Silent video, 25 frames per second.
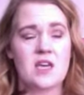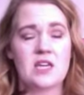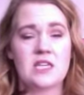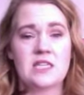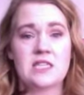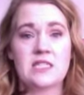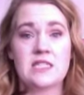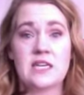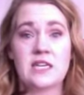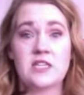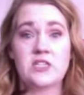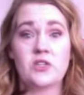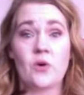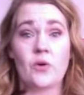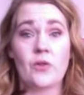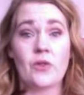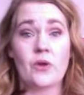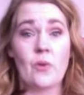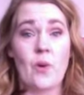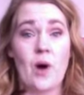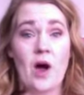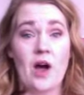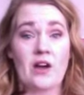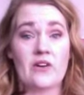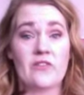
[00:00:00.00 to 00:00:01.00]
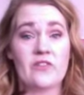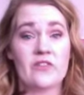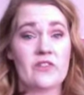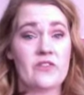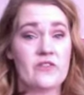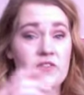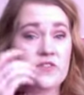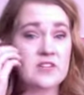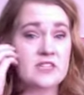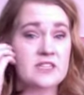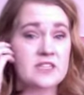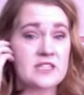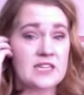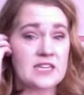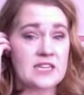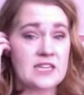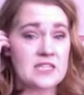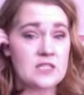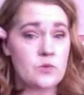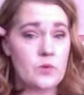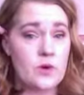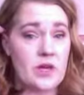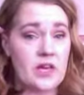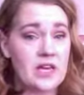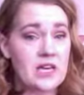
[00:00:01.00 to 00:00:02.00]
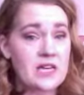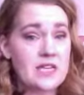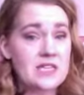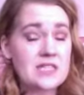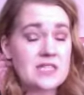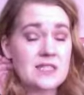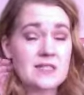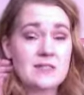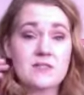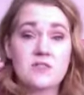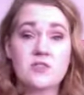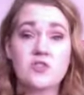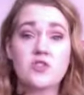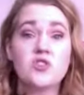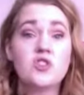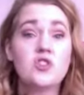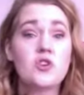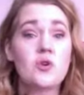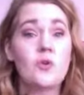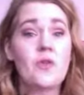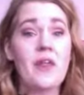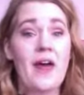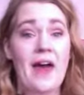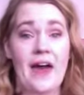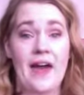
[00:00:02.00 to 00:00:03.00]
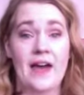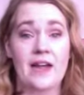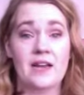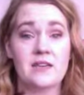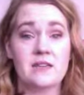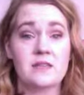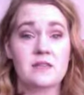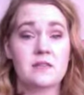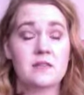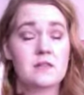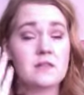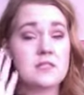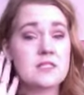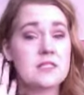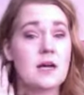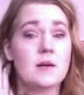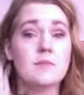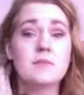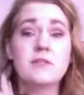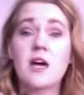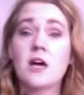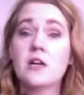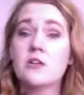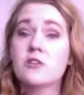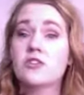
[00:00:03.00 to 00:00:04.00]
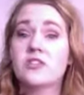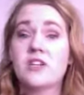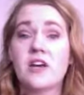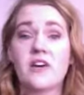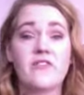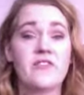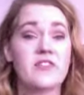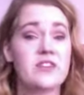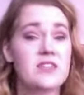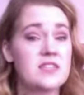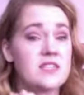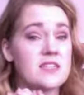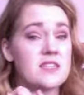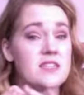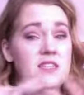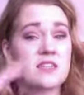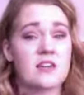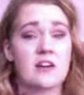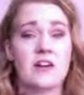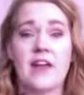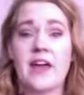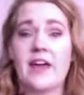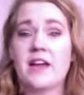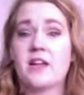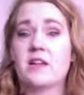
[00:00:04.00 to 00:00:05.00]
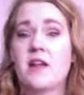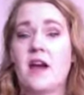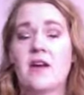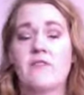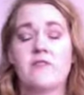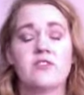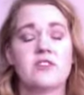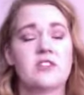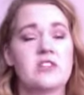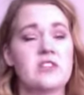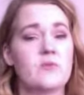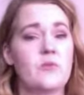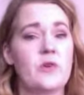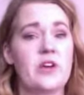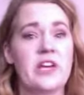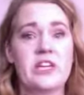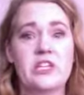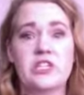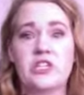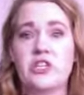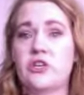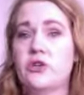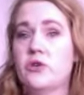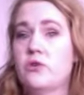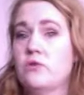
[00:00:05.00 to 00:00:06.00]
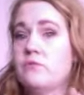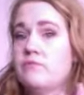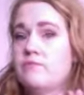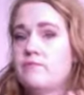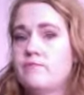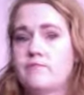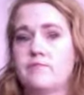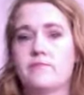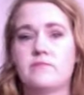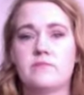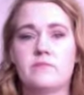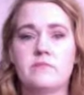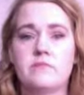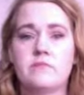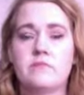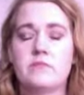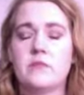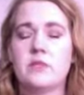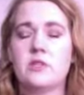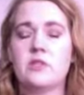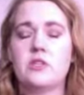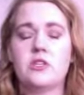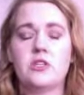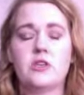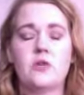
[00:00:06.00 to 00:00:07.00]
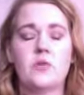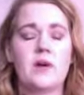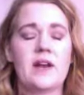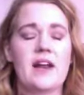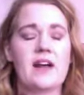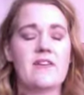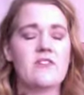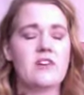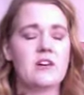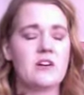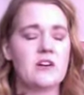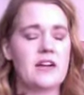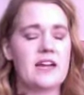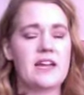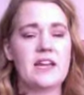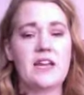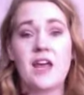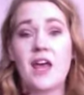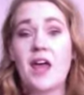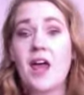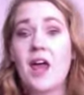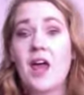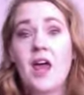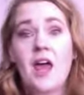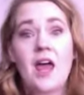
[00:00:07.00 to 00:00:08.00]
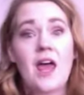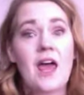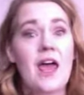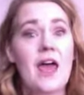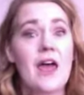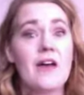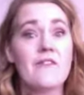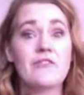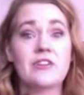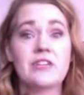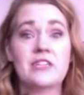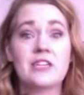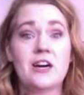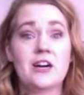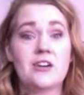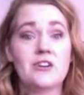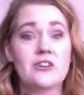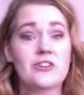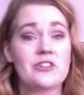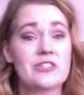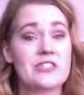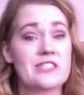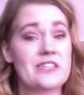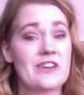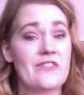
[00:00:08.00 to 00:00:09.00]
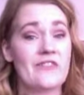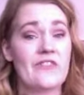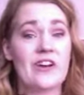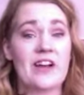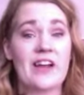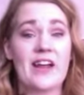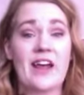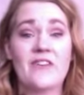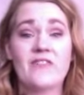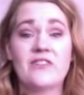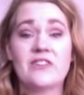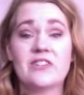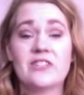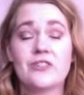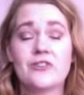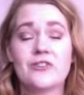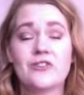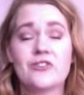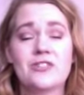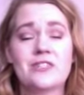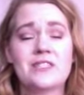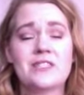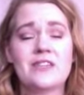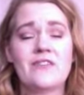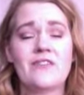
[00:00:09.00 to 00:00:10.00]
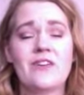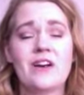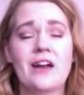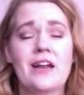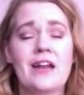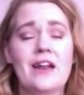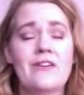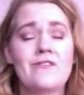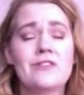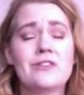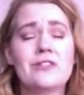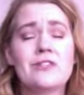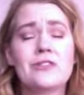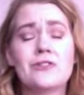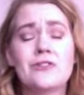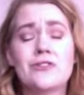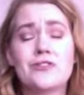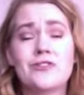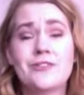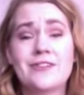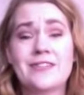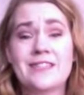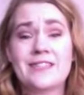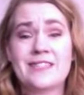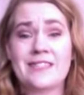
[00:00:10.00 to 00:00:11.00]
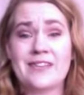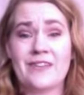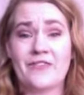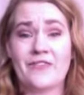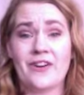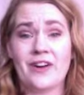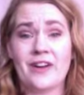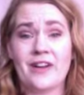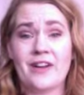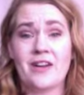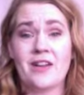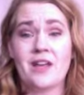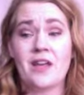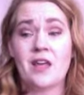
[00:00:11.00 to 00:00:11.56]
said to only walk for the first 6 weeks. Do that. Some doctor's offices are like, after week 2, do whatever. Every doctor is different. Every surgeon is different, and every surgery is different.